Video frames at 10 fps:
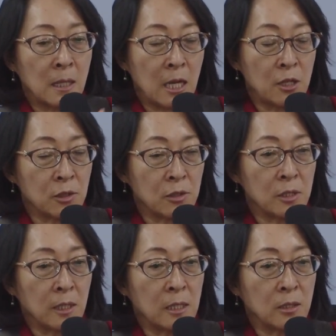
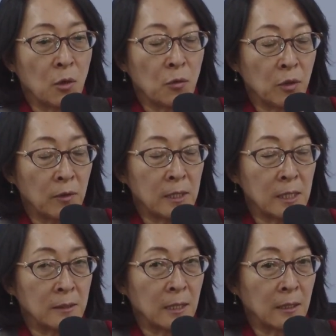agencies,
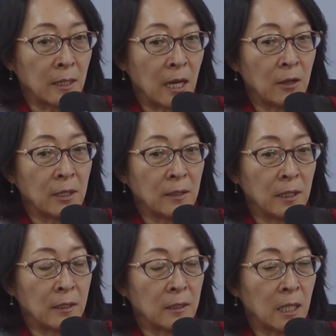authorities that carry
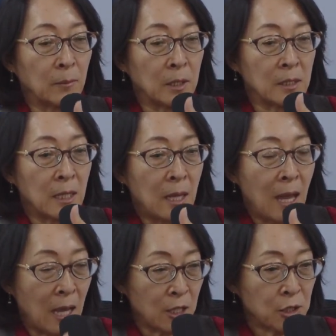the climate
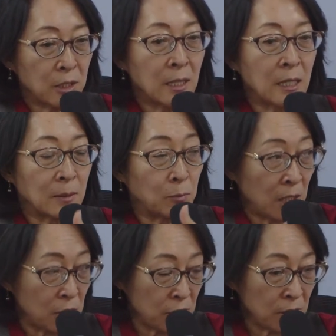action
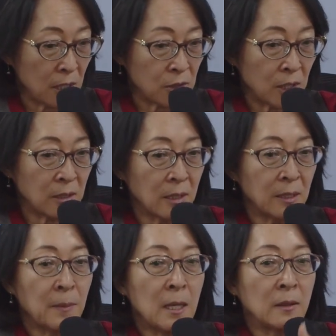adaptation
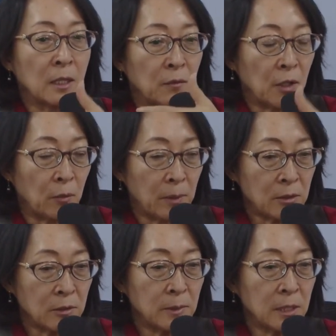agenda, the
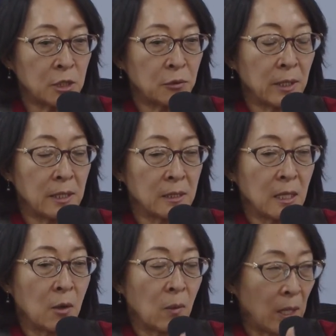environmental ministries
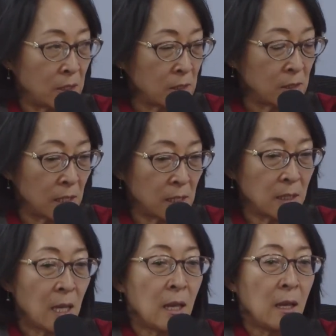or agencies,
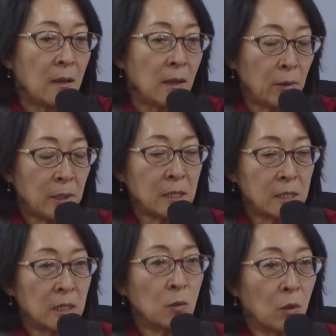they really
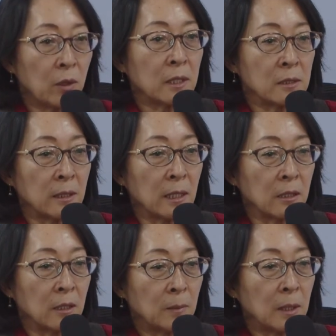didn't work in
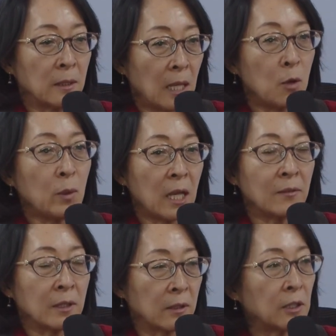sync. But now we have
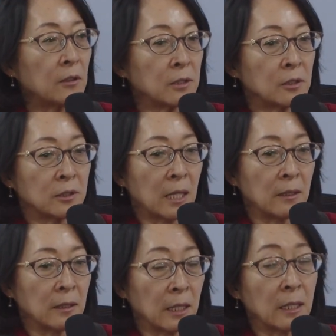a clear
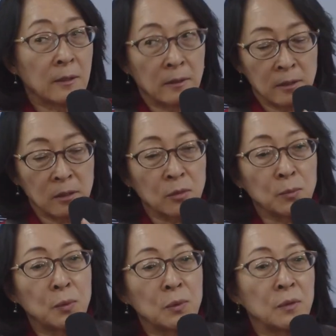understanding, and I think this is
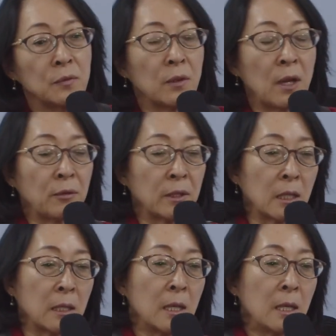important for Africa,